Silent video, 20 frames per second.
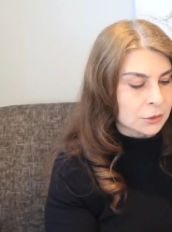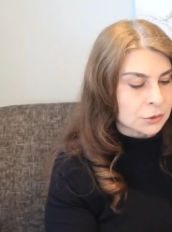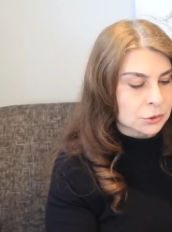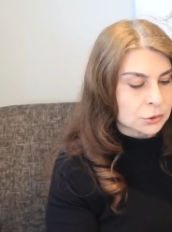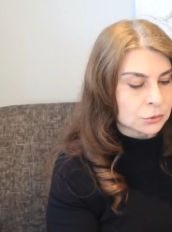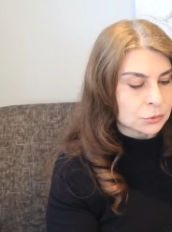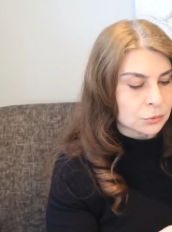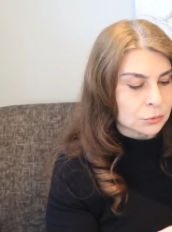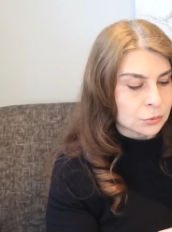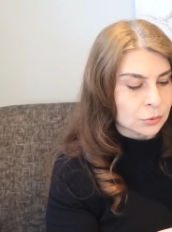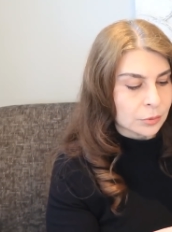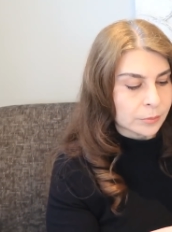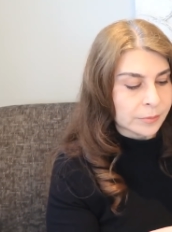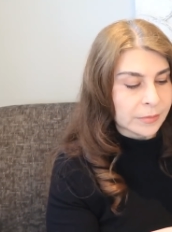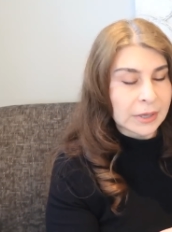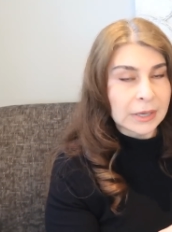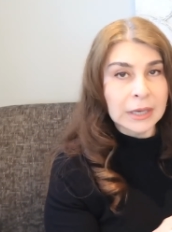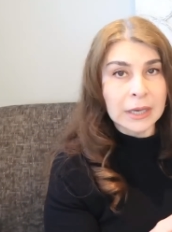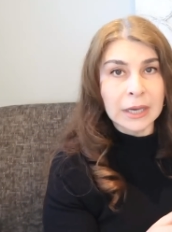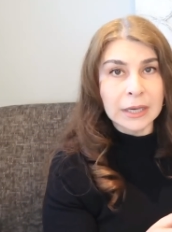so
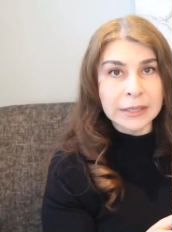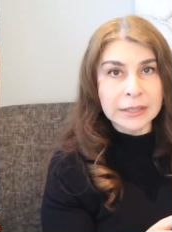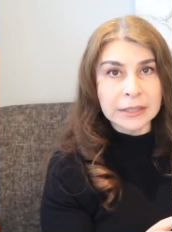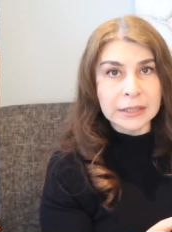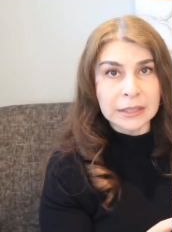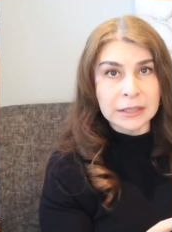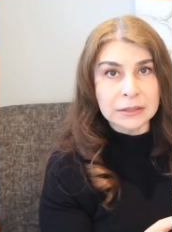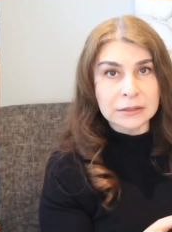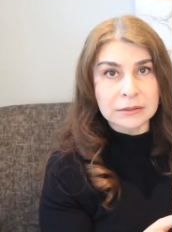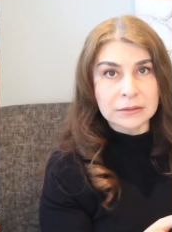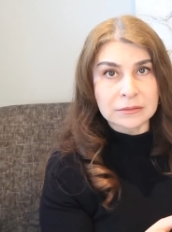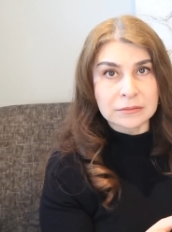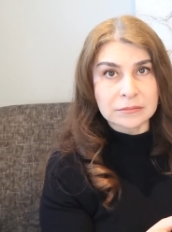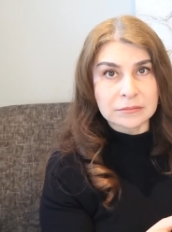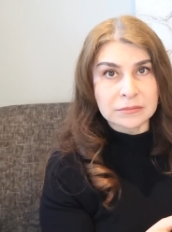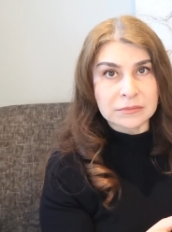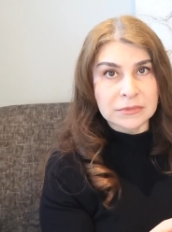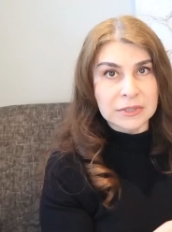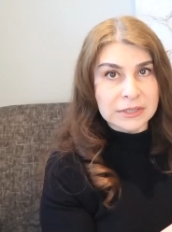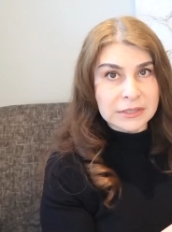may I get
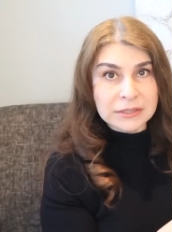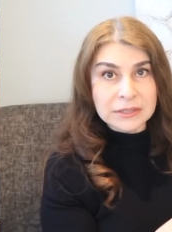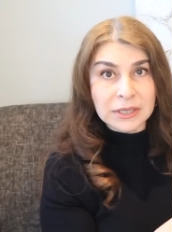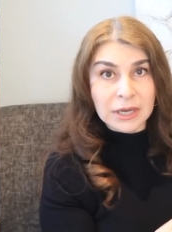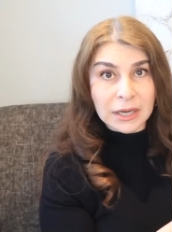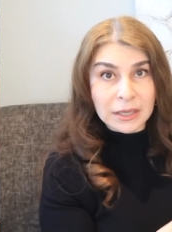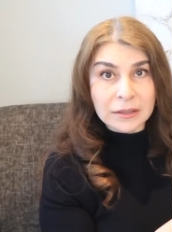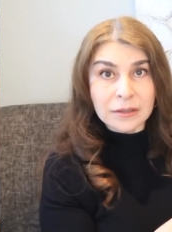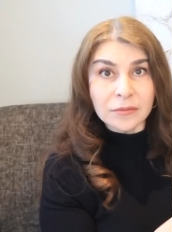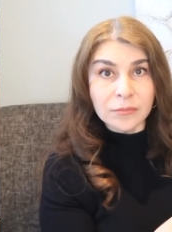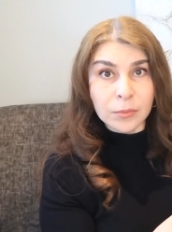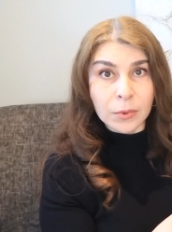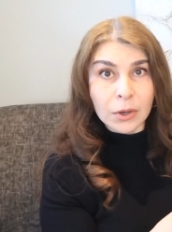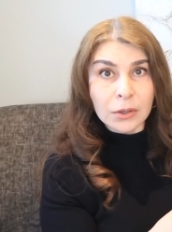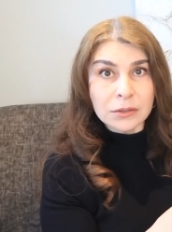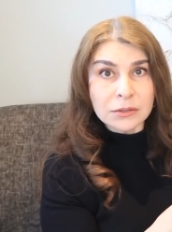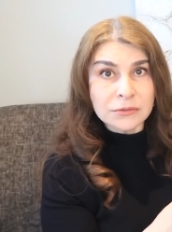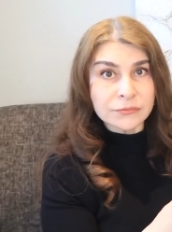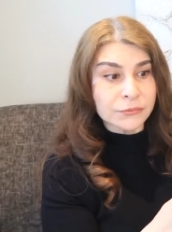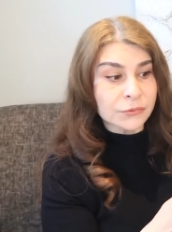this kind of
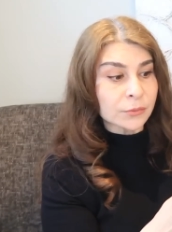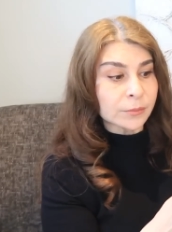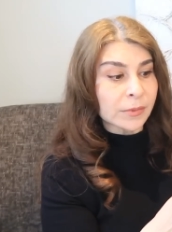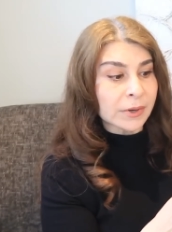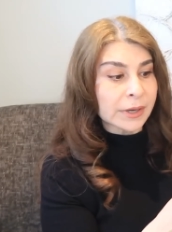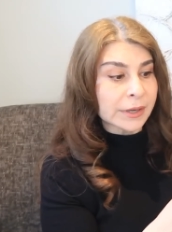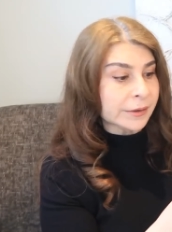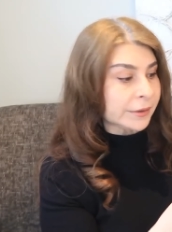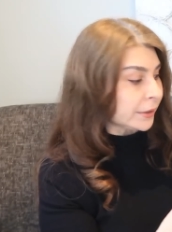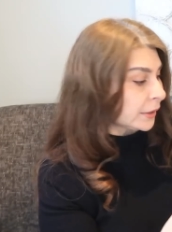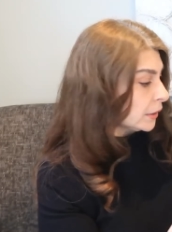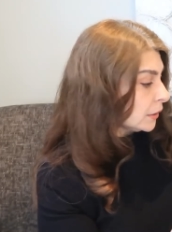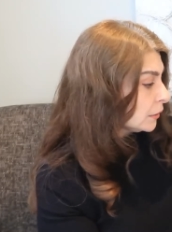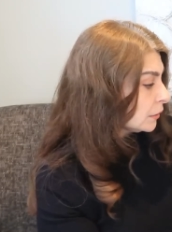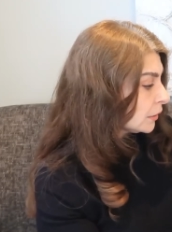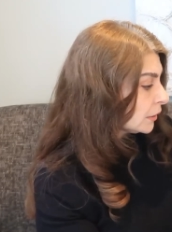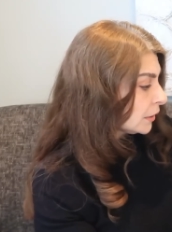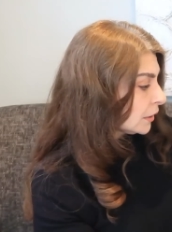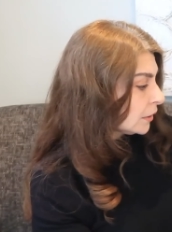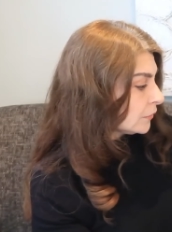box for my ring,
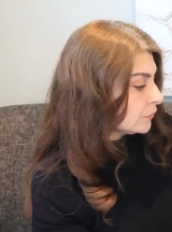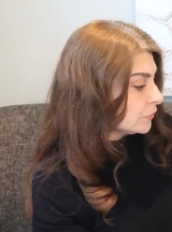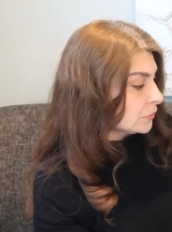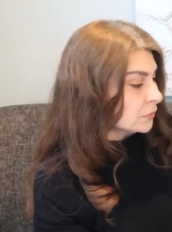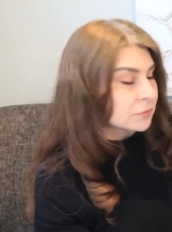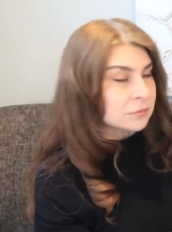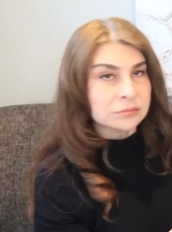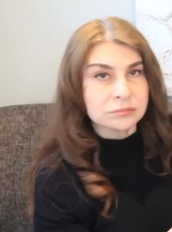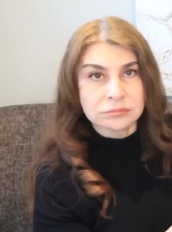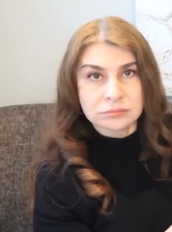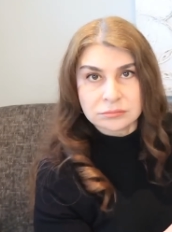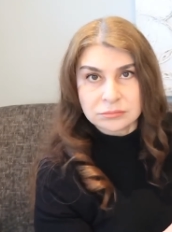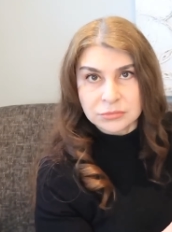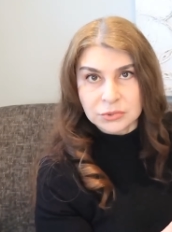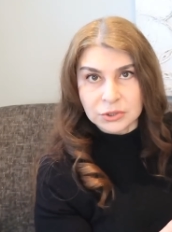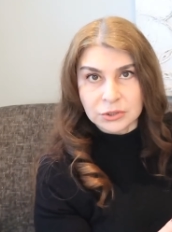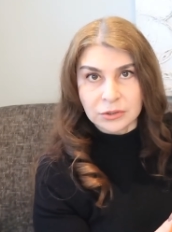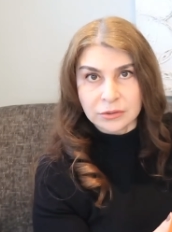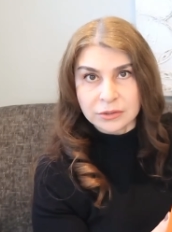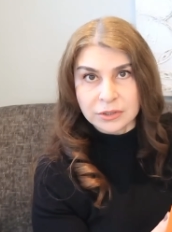and I will,
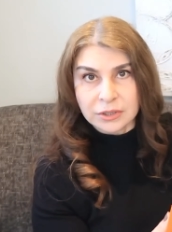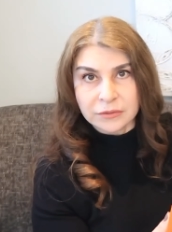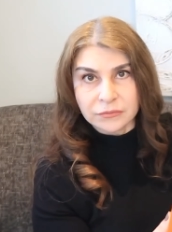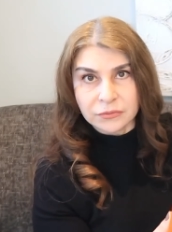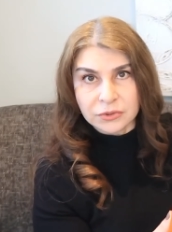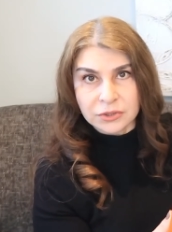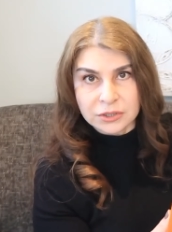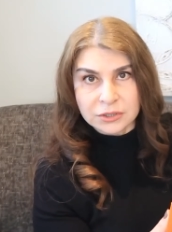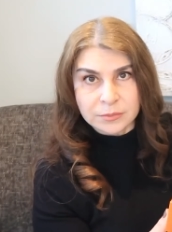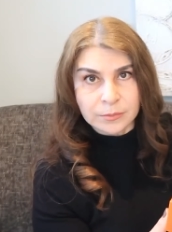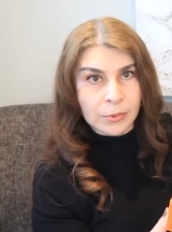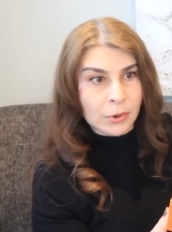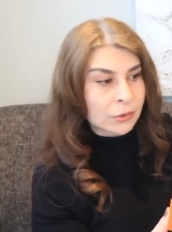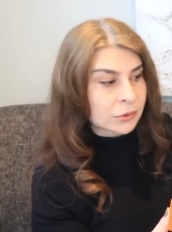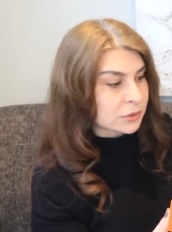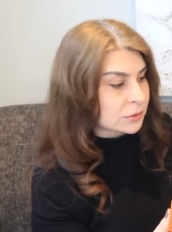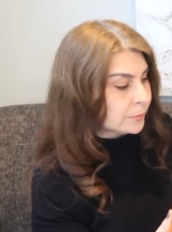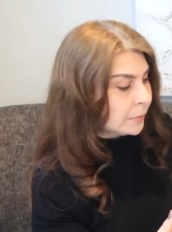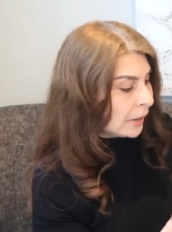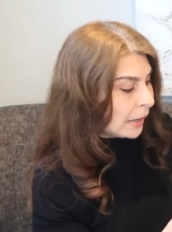you know, give you this
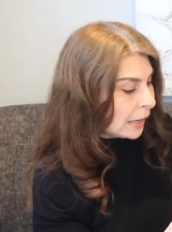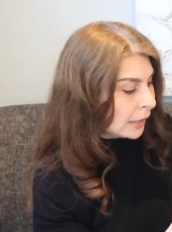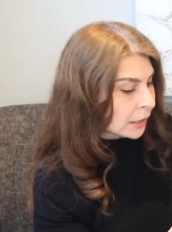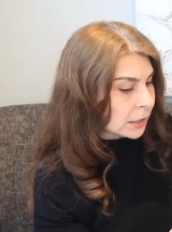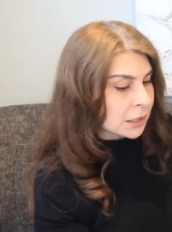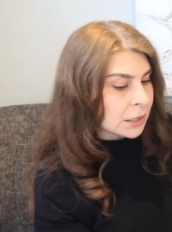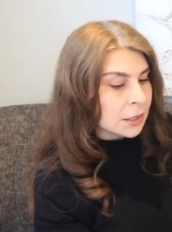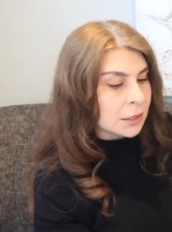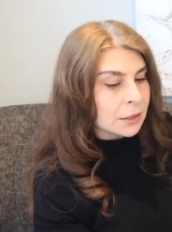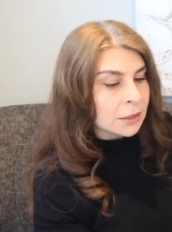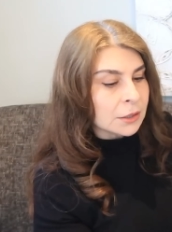box back?